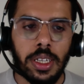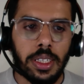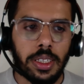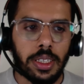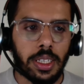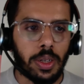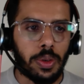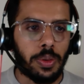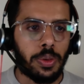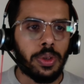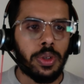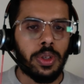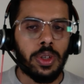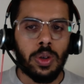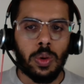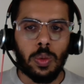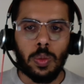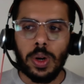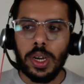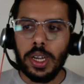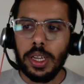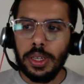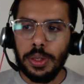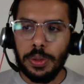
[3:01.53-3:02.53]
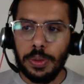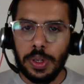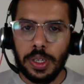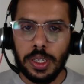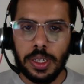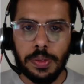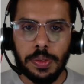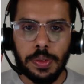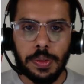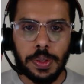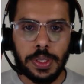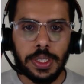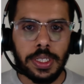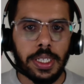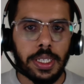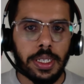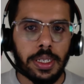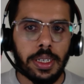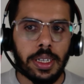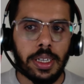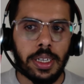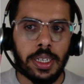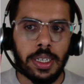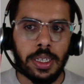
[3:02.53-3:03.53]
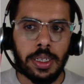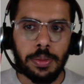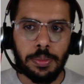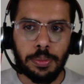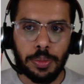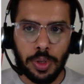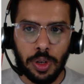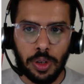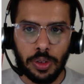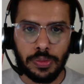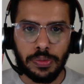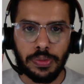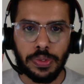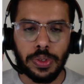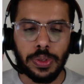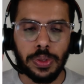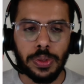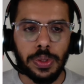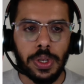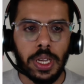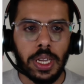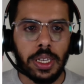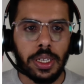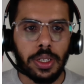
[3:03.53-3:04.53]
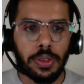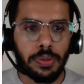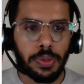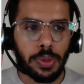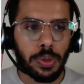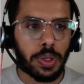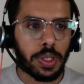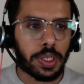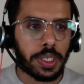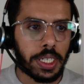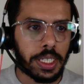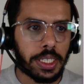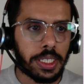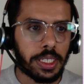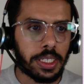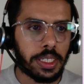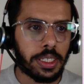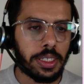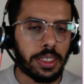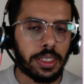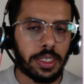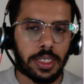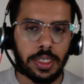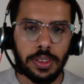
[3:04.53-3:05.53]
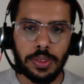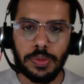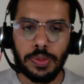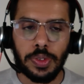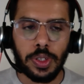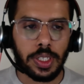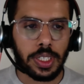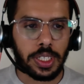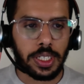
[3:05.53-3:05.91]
Now, while you are within ProcFu, and if you're